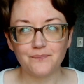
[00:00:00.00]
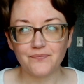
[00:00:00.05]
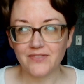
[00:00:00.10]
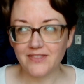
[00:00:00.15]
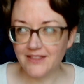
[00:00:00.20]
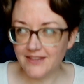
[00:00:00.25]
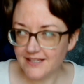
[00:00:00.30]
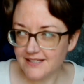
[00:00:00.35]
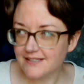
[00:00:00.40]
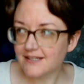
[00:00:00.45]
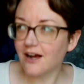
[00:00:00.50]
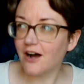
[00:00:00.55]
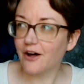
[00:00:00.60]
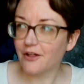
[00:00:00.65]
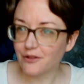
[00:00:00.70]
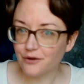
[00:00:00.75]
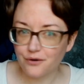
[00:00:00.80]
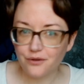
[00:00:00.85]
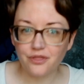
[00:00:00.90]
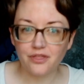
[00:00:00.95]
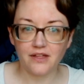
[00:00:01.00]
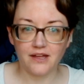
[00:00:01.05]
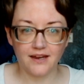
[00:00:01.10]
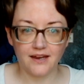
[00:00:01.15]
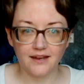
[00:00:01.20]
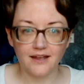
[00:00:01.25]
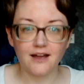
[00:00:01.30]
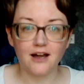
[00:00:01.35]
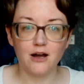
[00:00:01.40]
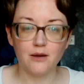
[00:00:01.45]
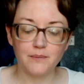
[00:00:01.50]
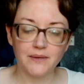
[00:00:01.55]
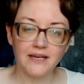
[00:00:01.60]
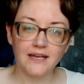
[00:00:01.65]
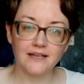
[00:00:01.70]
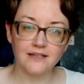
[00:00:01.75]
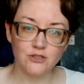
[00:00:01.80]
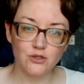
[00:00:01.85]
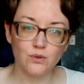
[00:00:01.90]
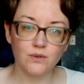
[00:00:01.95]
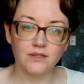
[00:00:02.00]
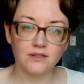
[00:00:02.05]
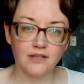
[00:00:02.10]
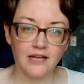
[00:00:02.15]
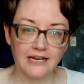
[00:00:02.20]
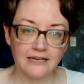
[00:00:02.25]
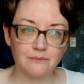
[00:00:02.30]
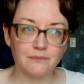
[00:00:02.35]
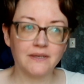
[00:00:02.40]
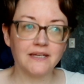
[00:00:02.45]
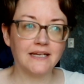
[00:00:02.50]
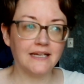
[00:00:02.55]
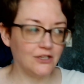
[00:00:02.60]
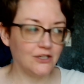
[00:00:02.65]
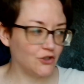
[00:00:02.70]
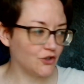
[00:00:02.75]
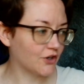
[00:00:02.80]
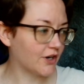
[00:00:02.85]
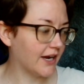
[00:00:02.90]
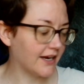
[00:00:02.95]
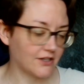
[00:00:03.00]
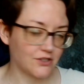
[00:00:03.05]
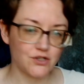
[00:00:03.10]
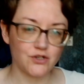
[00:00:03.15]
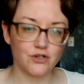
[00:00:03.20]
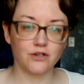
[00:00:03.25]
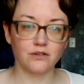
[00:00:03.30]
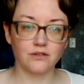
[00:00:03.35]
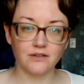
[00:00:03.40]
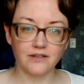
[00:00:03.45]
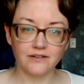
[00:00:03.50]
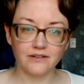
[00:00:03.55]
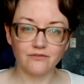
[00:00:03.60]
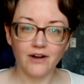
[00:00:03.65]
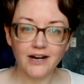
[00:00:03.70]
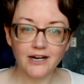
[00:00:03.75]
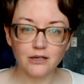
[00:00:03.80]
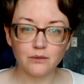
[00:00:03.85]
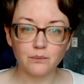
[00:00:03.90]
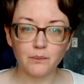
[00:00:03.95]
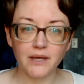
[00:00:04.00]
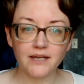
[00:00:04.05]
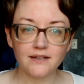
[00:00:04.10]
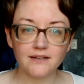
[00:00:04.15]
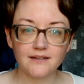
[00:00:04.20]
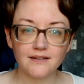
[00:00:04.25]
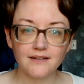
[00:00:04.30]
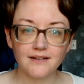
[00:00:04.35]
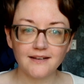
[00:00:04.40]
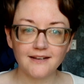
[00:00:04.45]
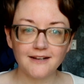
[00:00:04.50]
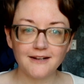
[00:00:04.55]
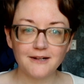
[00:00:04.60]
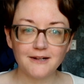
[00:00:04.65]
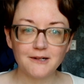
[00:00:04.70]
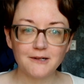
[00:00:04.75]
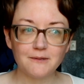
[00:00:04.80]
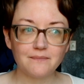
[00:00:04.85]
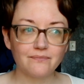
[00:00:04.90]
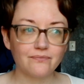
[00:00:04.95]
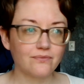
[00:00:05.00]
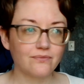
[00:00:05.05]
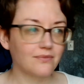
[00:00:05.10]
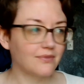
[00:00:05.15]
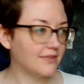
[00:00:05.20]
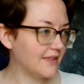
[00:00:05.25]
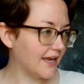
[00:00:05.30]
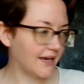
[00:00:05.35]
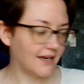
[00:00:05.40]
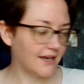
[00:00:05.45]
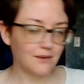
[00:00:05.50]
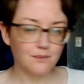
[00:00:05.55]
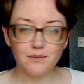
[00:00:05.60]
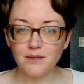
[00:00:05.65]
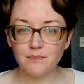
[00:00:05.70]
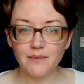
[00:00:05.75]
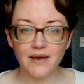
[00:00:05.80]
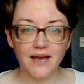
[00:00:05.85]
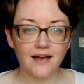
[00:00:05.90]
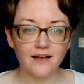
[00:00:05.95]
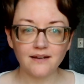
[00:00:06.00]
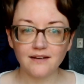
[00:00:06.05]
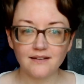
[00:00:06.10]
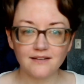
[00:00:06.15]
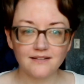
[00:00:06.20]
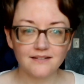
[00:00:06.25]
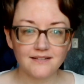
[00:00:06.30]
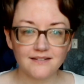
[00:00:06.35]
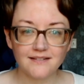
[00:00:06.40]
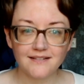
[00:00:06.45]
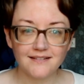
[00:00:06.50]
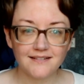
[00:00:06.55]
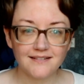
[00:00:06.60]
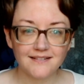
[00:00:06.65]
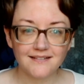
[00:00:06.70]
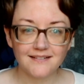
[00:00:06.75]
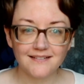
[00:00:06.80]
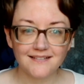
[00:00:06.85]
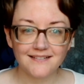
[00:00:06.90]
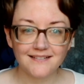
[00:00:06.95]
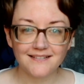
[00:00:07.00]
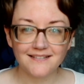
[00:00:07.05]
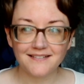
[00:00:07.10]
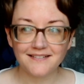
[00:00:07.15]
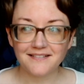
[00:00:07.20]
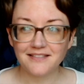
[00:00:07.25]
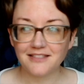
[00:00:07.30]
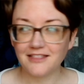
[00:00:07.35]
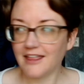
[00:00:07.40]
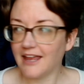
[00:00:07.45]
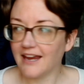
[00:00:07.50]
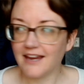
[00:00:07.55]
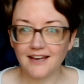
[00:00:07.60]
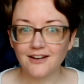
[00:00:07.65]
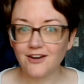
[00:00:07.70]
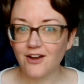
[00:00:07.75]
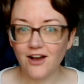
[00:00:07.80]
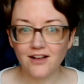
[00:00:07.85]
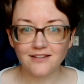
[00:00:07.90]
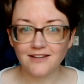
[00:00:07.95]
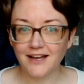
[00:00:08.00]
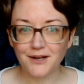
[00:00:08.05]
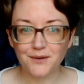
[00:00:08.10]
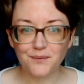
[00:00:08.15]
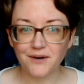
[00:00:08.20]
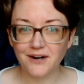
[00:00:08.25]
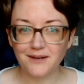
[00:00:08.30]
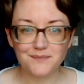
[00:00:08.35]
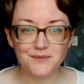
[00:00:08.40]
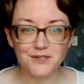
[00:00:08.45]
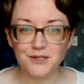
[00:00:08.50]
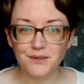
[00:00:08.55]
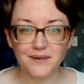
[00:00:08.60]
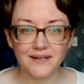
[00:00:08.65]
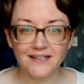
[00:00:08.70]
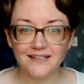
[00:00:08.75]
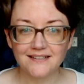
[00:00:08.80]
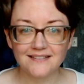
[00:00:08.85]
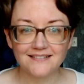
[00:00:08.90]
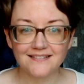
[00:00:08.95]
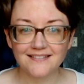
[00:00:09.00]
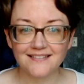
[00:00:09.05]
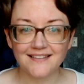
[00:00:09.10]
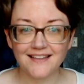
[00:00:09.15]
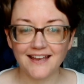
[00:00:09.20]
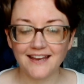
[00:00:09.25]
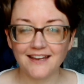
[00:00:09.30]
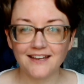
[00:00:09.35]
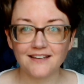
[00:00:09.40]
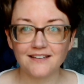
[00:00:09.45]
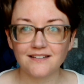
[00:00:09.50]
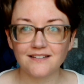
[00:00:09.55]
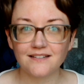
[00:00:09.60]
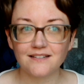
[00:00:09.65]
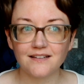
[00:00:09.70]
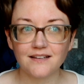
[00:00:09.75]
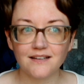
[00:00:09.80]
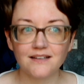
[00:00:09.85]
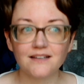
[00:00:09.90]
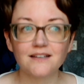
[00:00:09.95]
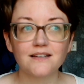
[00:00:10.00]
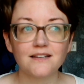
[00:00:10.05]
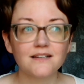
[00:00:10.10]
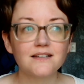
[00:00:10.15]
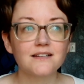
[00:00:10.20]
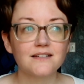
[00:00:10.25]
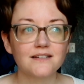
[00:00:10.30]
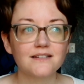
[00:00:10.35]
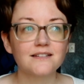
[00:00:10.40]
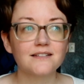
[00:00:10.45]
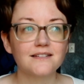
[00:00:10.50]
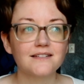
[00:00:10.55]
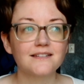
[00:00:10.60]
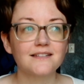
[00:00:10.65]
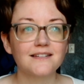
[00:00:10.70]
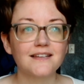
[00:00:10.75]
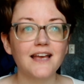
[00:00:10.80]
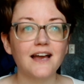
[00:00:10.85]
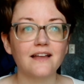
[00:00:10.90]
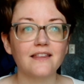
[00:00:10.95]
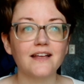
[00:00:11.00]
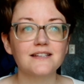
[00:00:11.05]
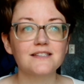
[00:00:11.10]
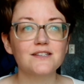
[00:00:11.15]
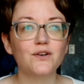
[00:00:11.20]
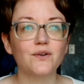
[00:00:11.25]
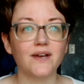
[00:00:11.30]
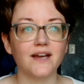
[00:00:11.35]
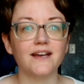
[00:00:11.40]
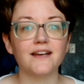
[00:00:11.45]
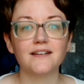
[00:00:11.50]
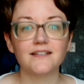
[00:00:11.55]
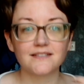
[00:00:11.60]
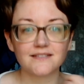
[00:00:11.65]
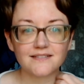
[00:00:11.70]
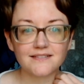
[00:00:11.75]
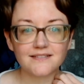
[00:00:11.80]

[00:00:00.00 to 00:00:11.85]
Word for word: this other thing coming into alignment in your external environment. They can be mad. They can not like what I'm doing. They can, yeah, that's okay.